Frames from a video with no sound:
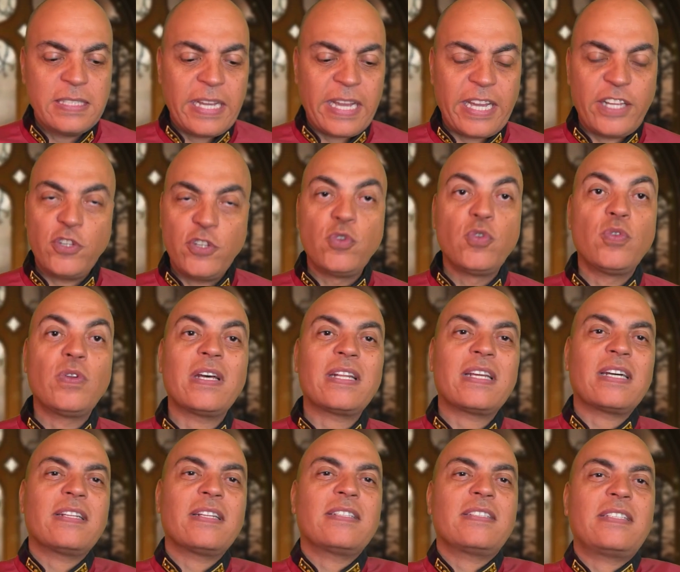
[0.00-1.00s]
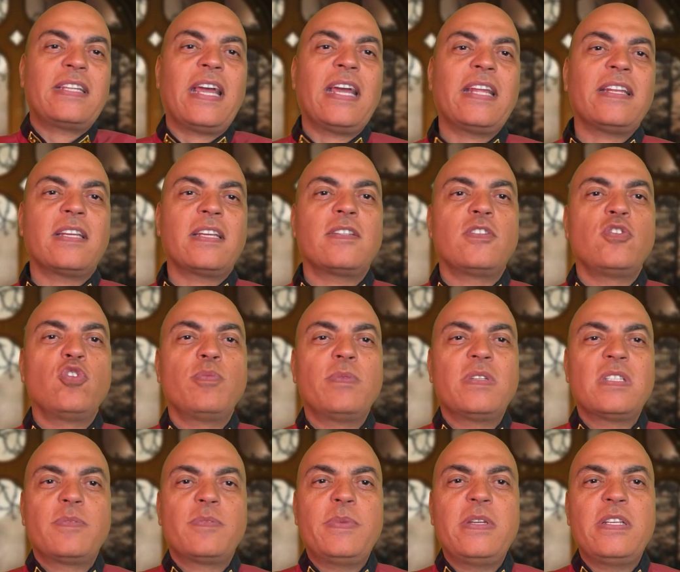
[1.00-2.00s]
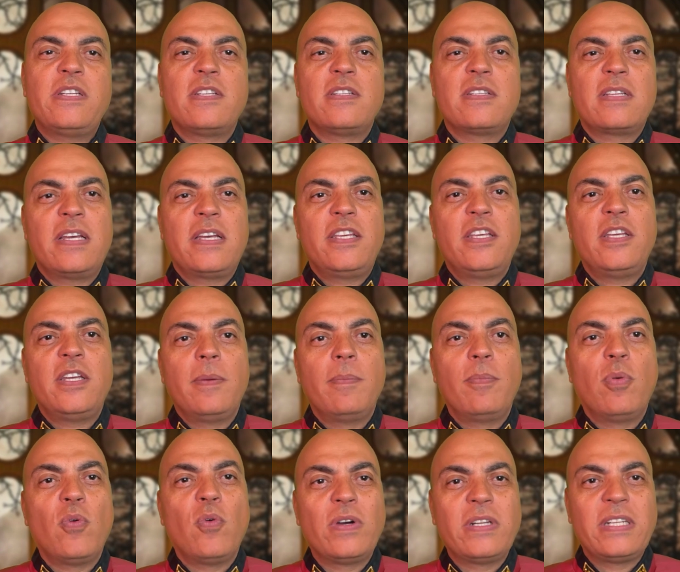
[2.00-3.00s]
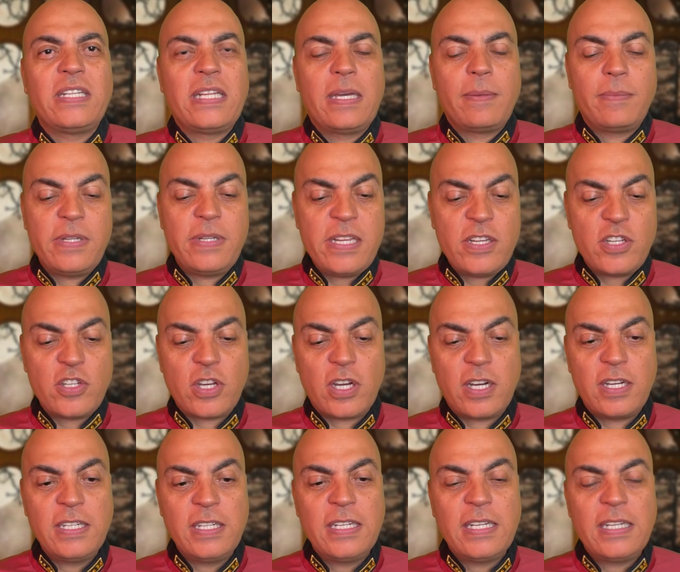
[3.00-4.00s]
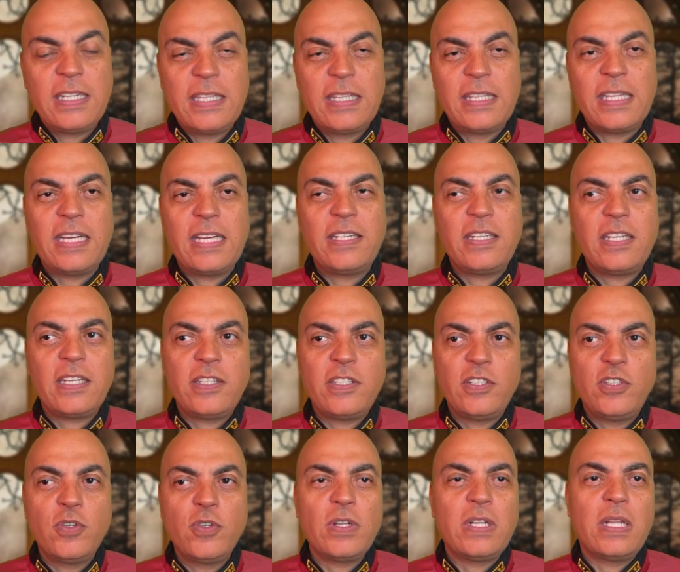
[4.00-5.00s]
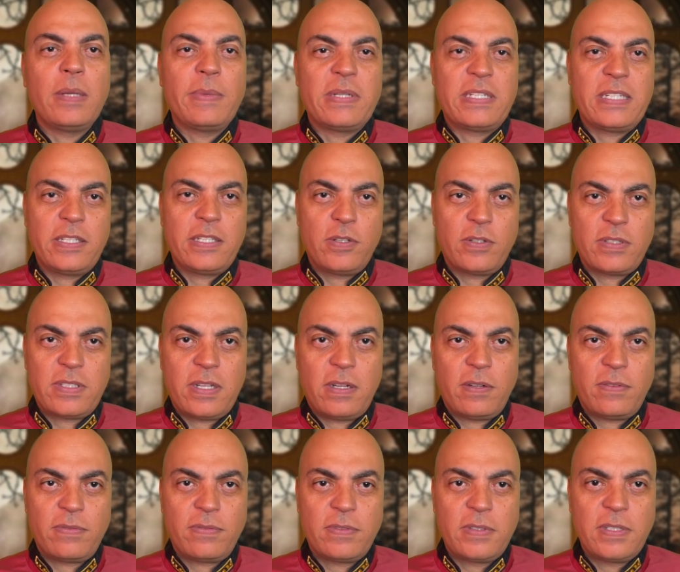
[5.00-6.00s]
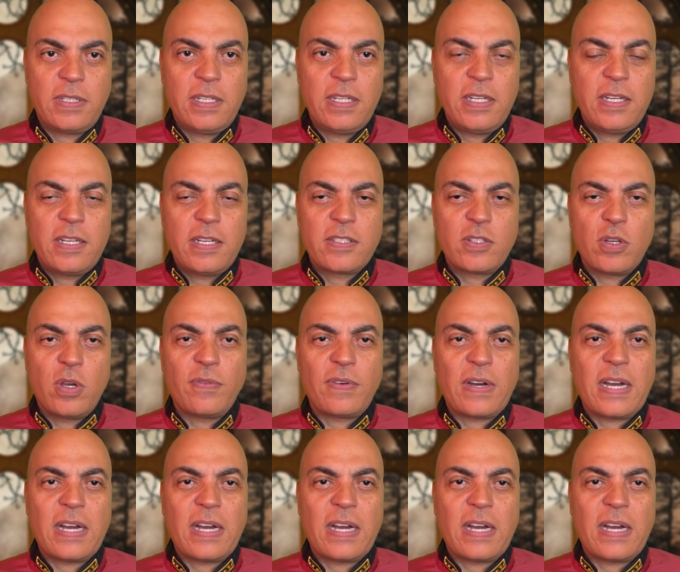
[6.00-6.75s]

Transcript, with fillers: and you do not understand that human species are here born in amnesia, then you're limiting yourself. So if